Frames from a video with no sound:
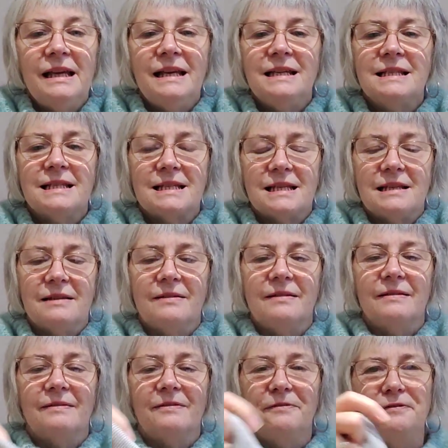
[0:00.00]
is
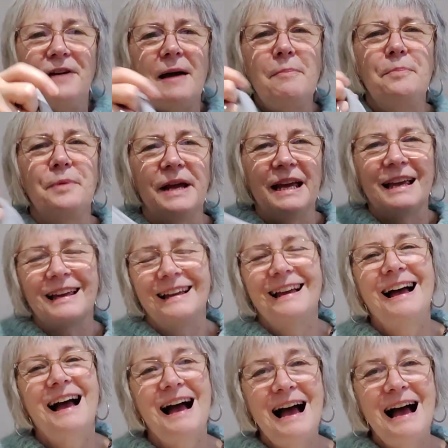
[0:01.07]
fabric,